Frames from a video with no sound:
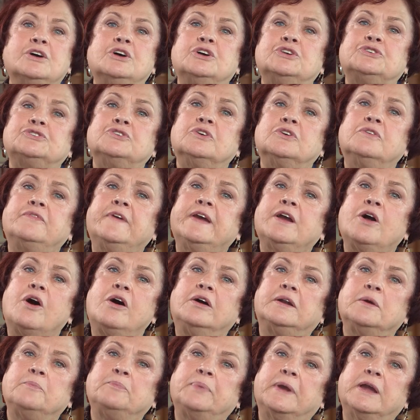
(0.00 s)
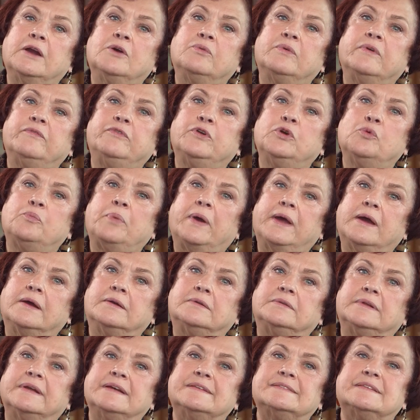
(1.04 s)
Serving on a peer review
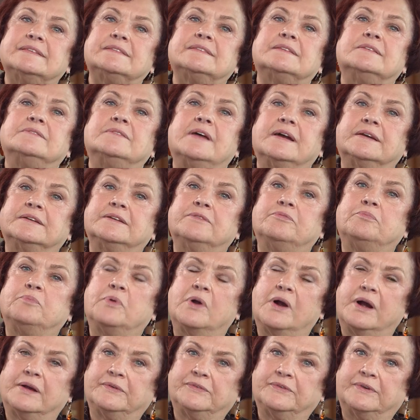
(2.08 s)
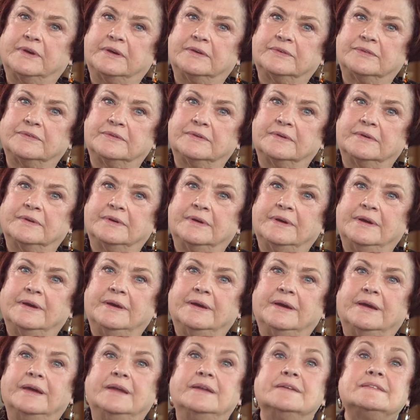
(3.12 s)
panel is a selective process.
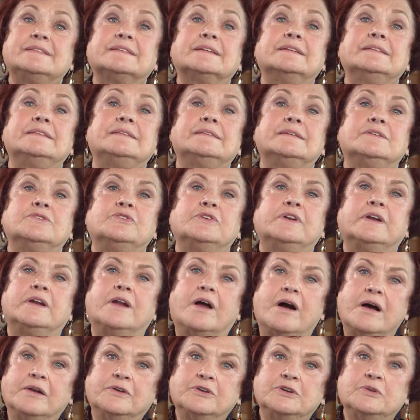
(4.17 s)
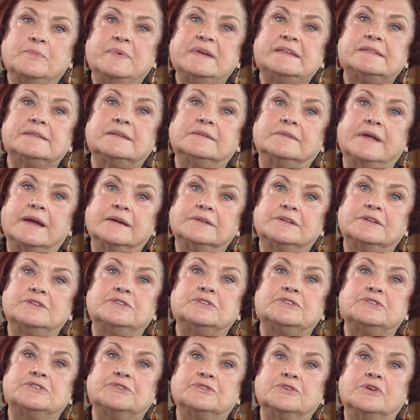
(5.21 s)
It is considered an honor to be selected
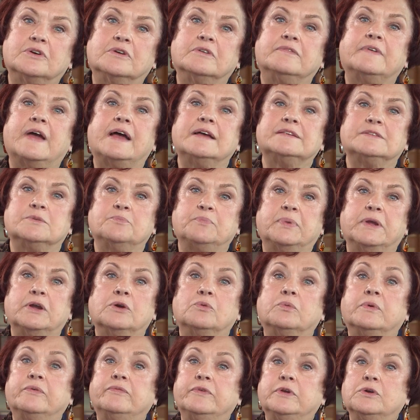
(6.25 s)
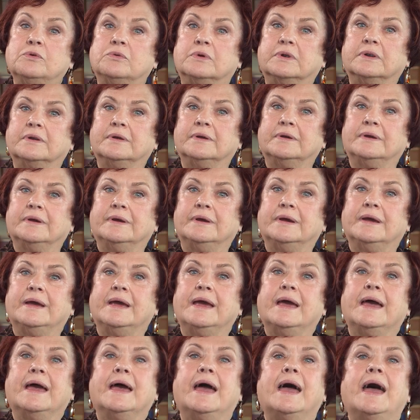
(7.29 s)
to serve as a peer reviewer
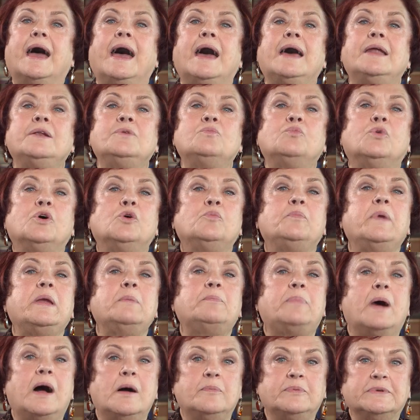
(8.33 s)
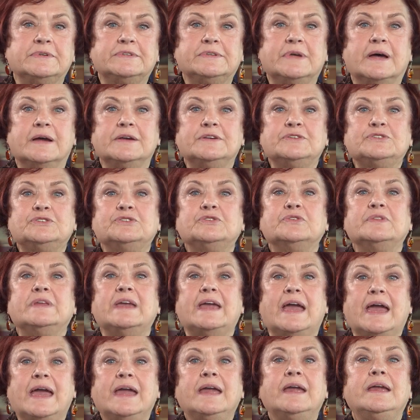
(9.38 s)
and will be publicized to
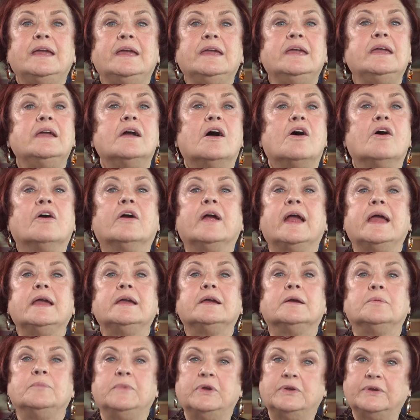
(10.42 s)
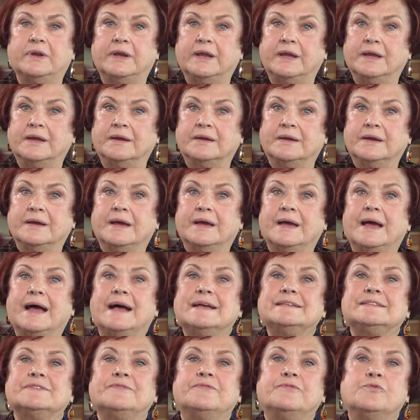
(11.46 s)
the AERA community
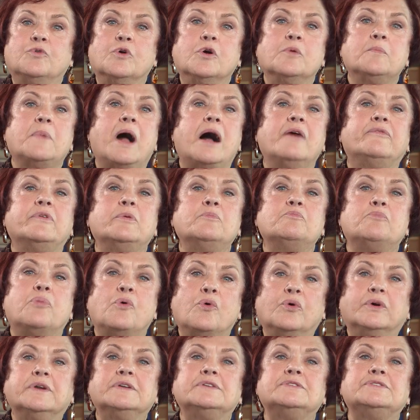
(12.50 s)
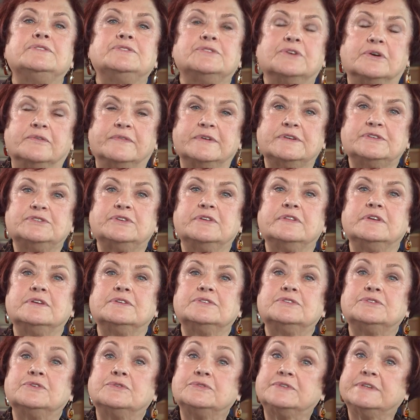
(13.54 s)
as a form of important service to the
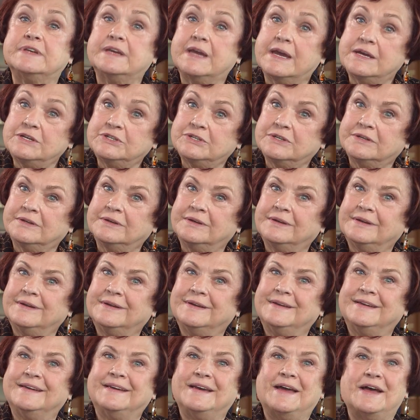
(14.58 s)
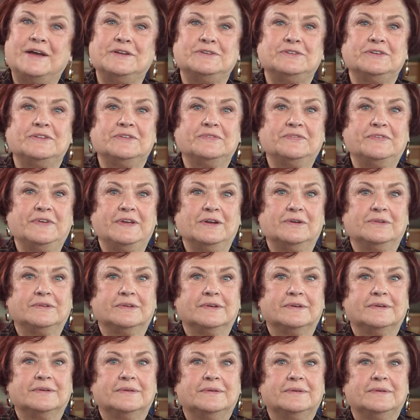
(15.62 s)
association and to the field.